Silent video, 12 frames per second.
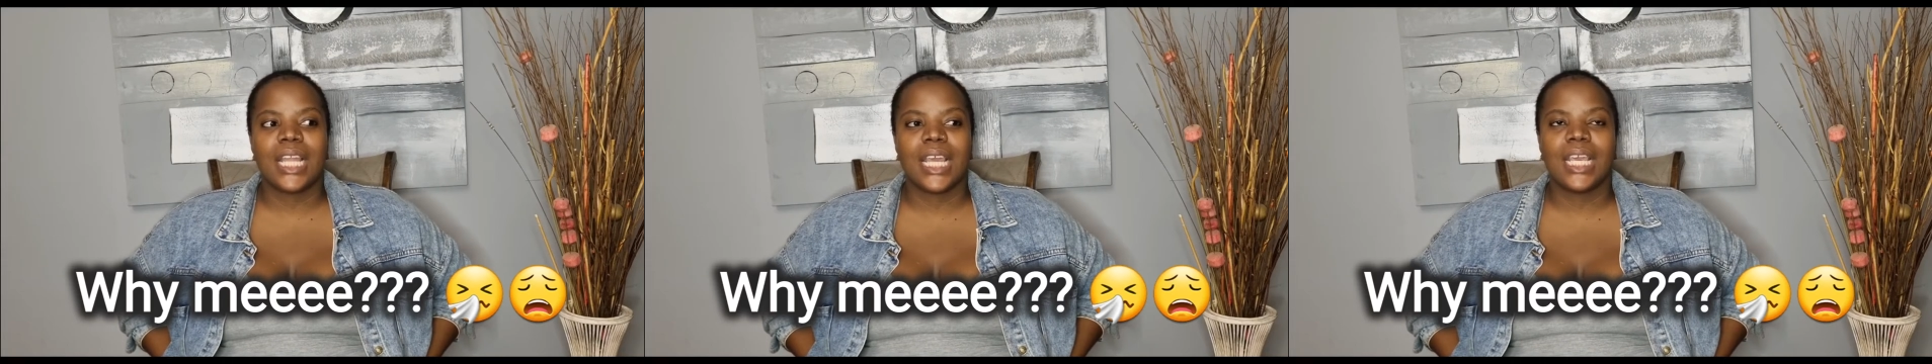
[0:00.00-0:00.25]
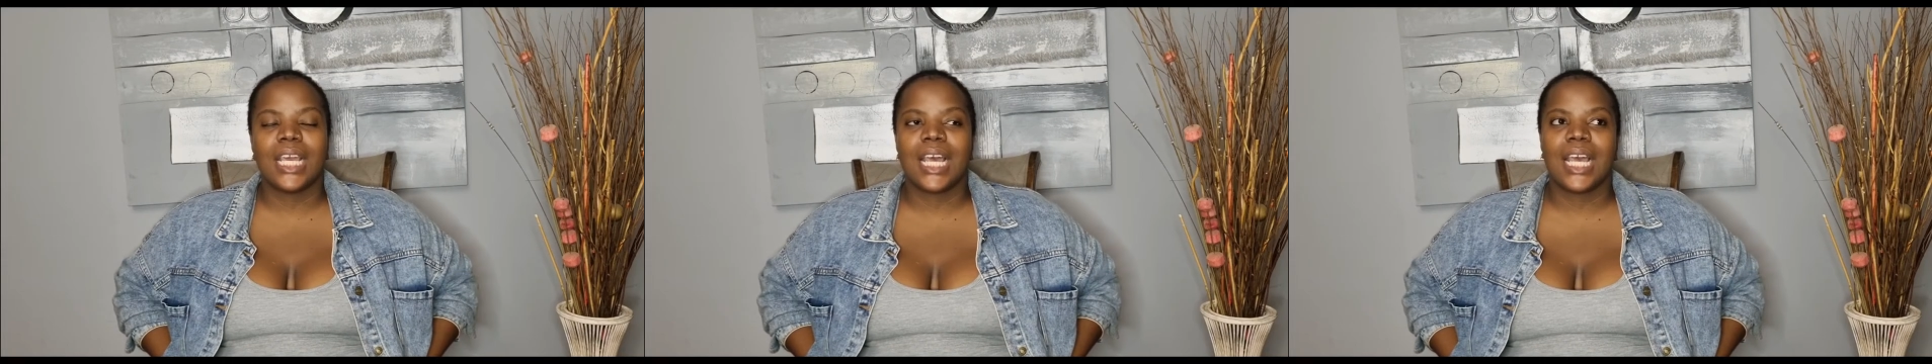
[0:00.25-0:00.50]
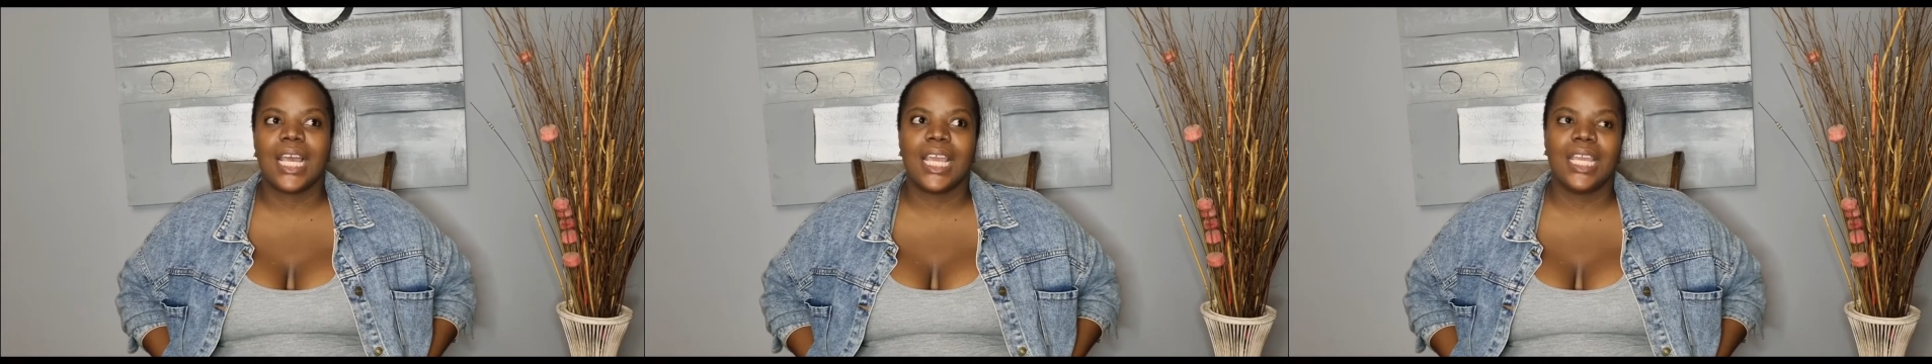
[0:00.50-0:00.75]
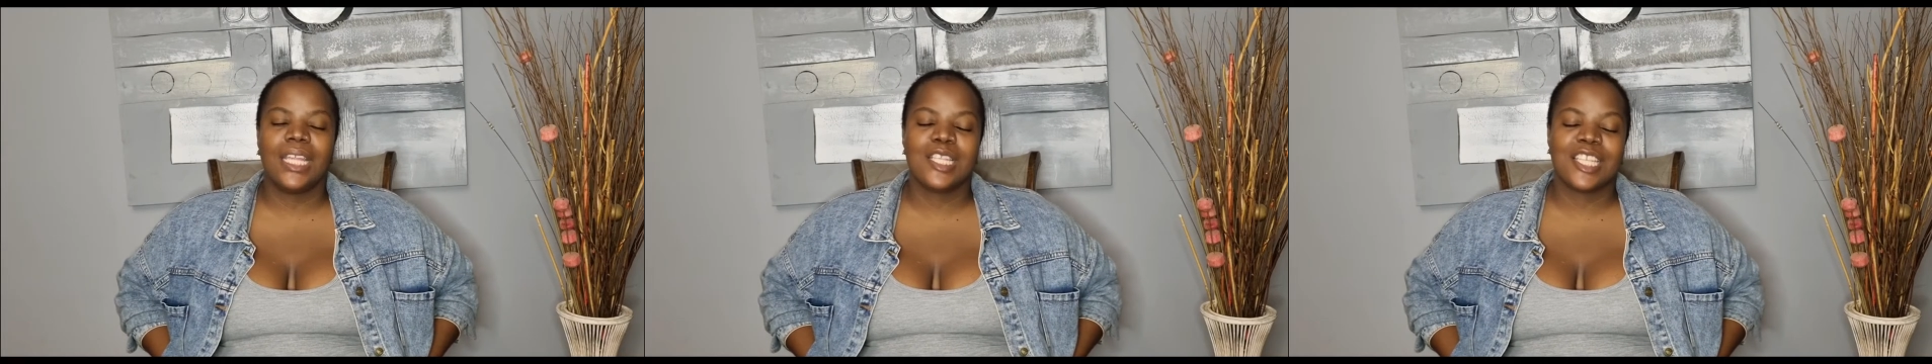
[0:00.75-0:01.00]
Like,
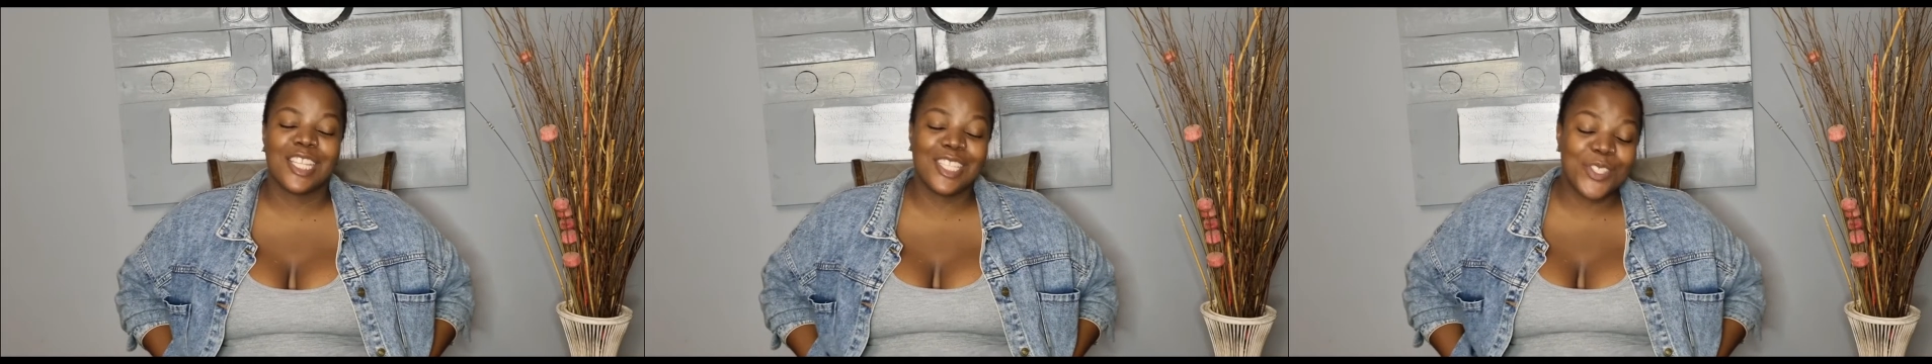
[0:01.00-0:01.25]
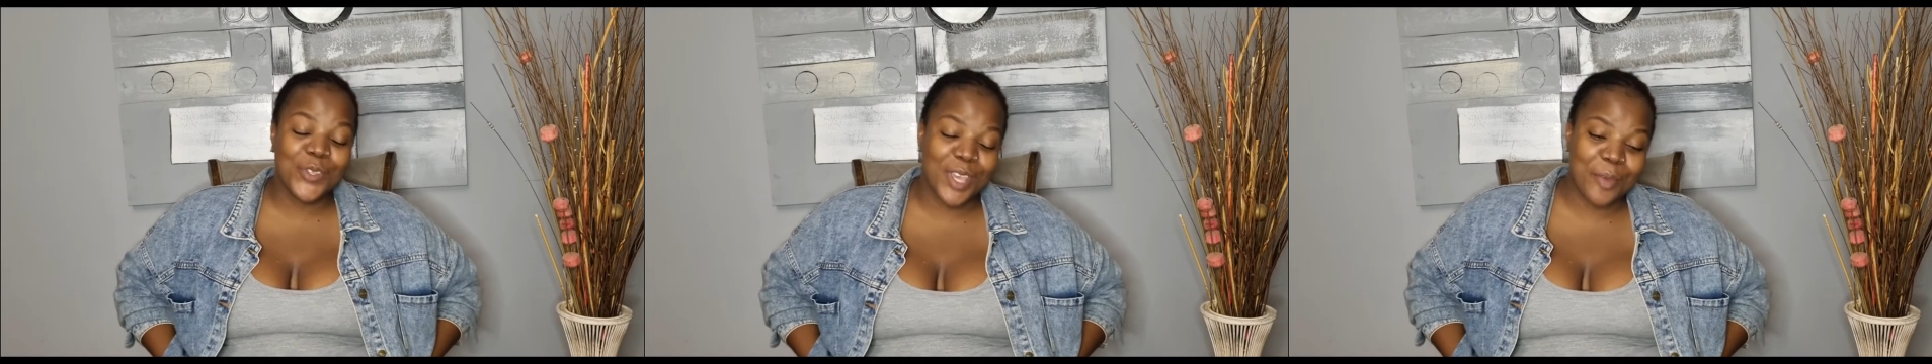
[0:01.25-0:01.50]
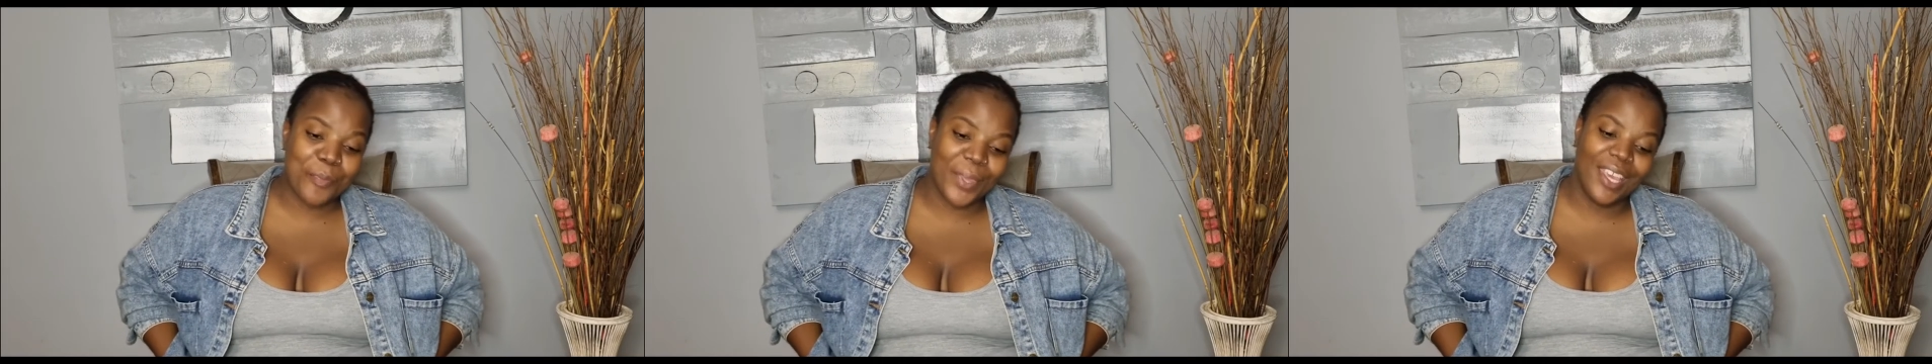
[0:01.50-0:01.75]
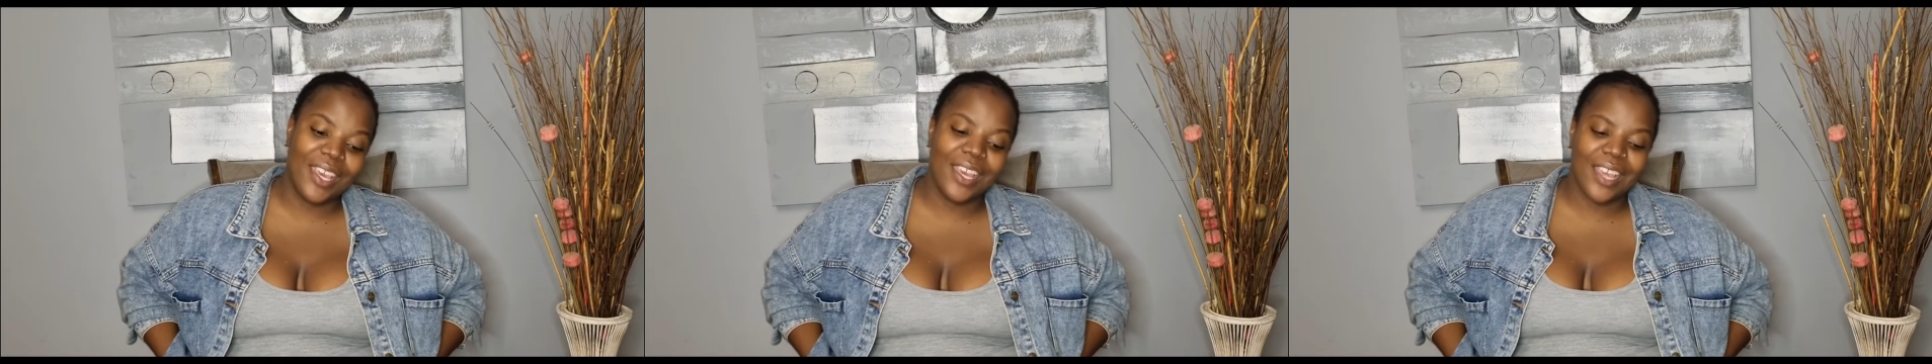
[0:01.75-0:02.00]
I just took a
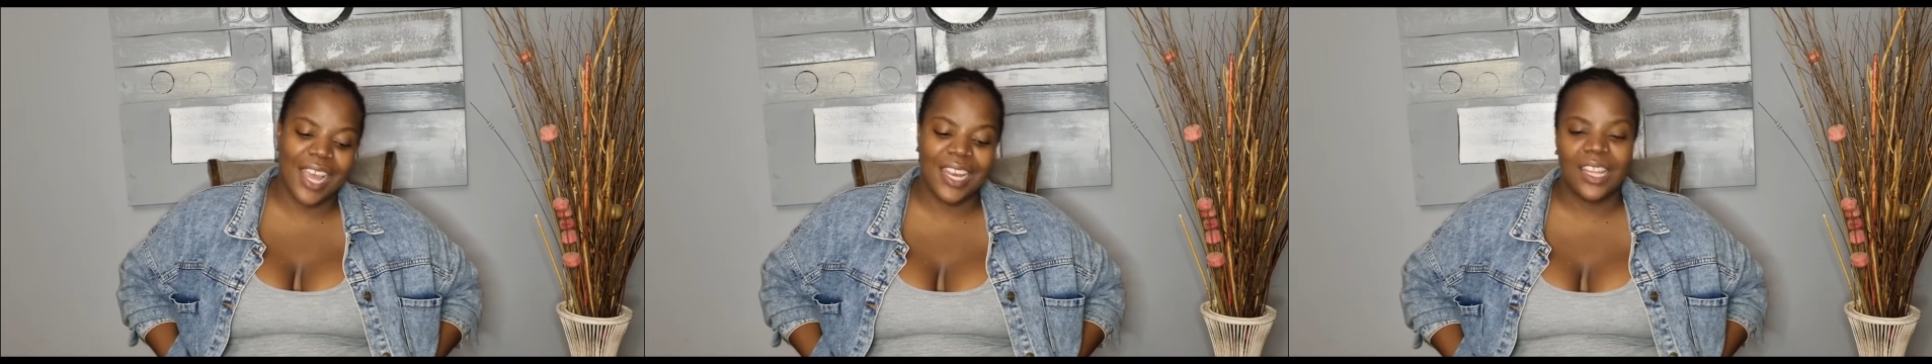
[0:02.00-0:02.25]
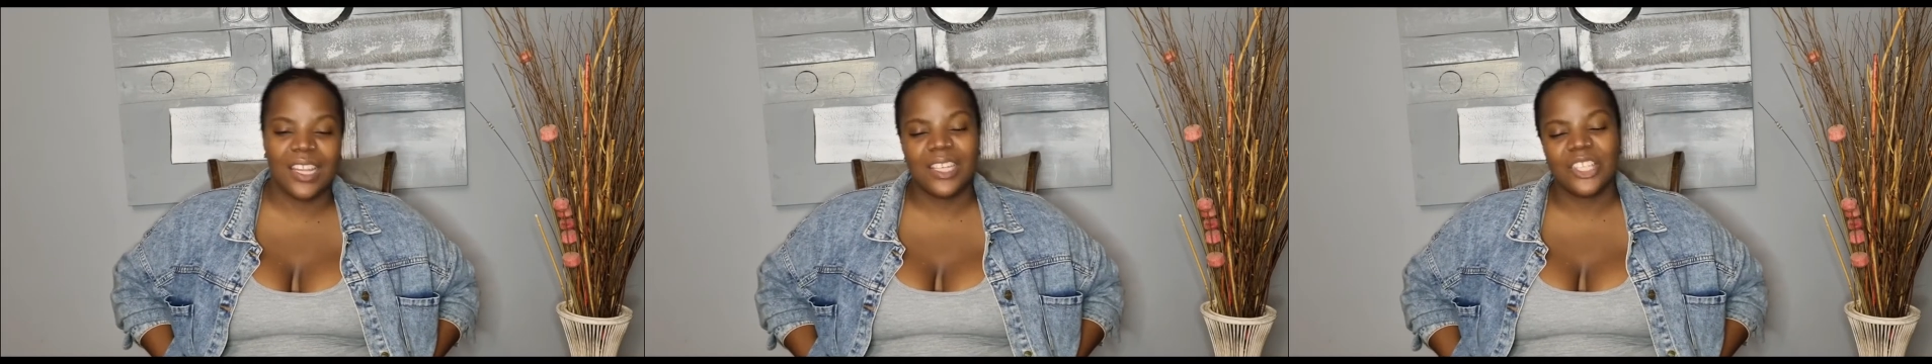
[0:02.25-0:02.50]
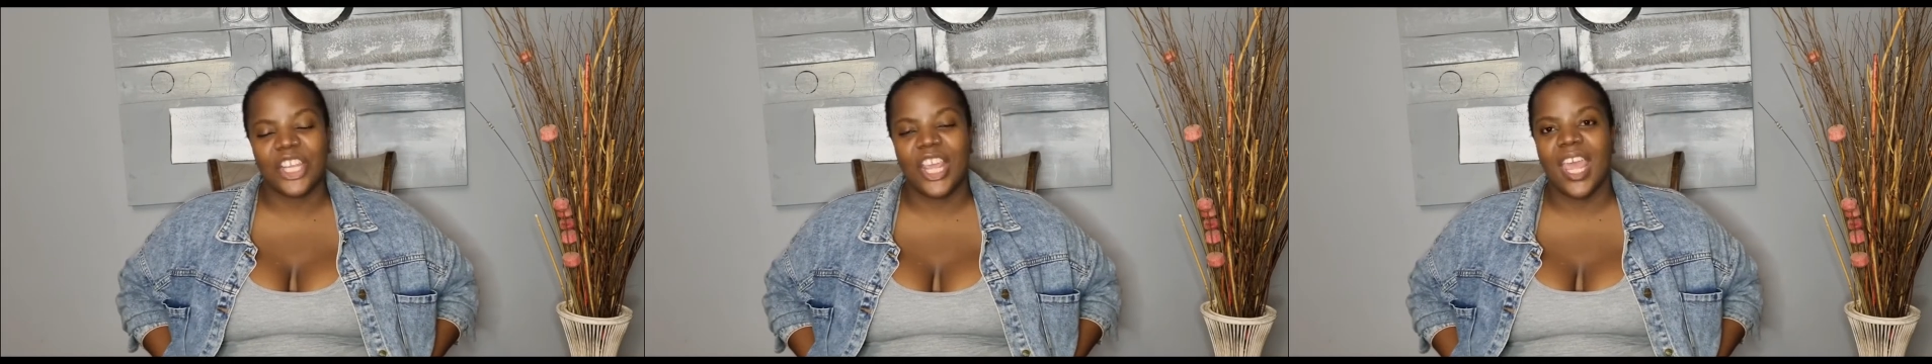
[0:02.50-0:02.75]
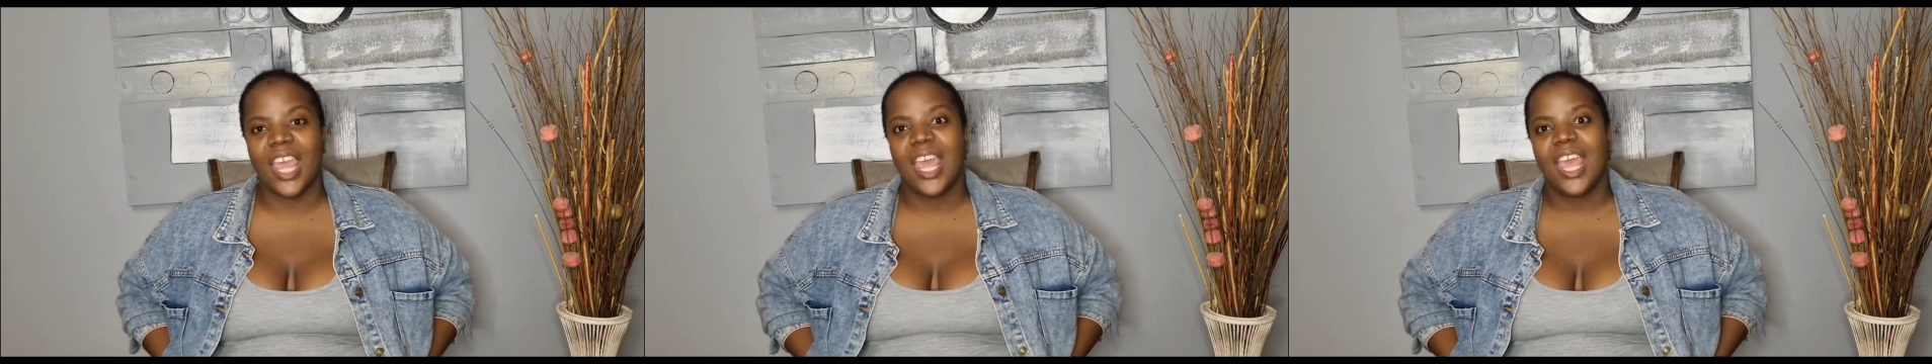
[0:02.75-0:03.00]
peek under the
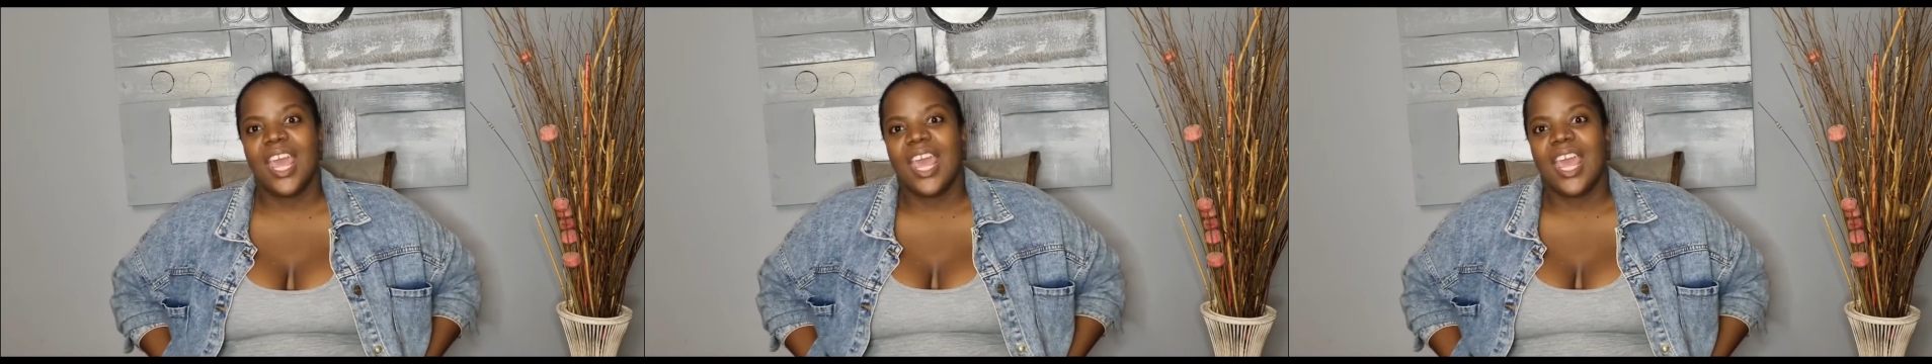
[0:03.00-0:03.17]
chair